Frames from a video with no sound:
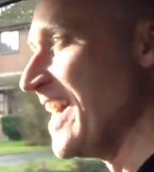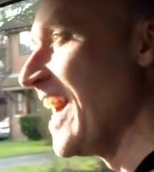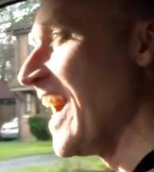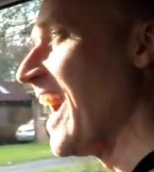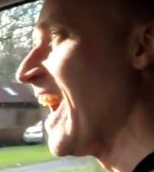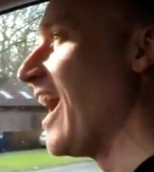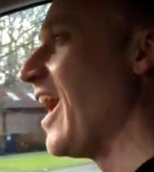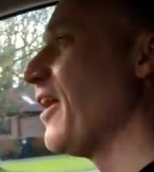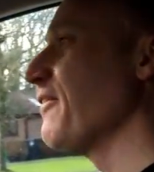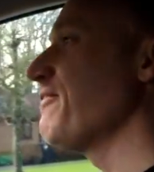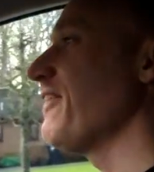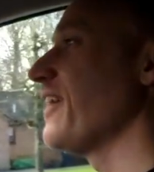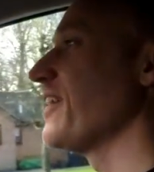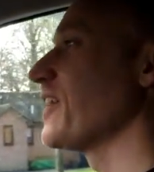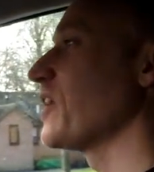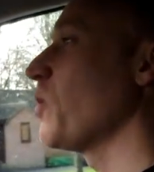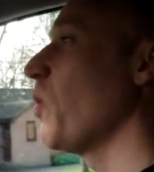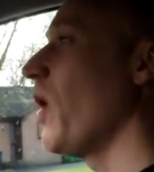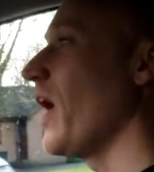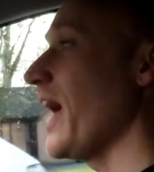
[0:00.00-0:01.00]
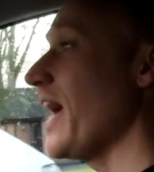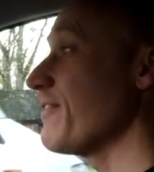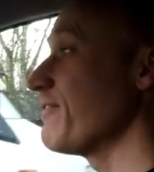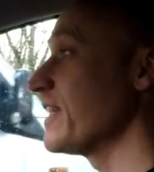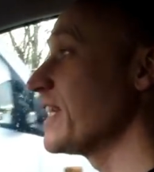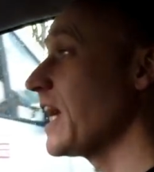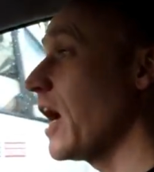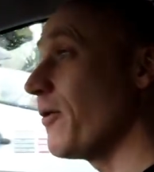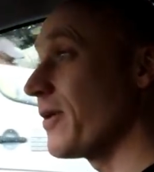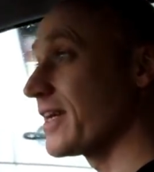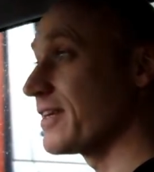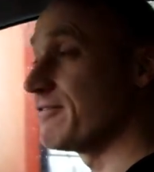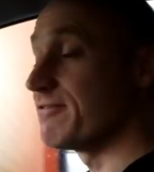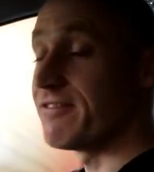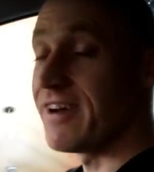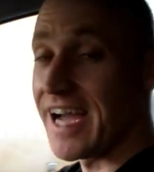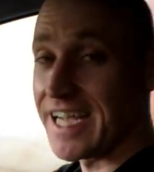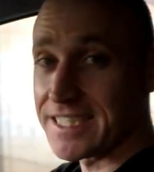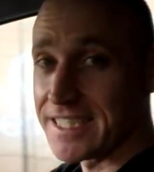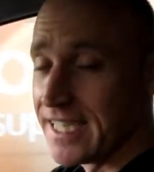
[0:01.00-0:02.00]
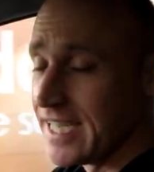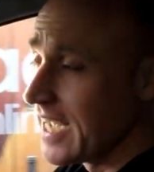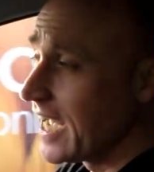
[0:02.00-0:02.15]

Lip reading: I found it quite heavy going, in fact.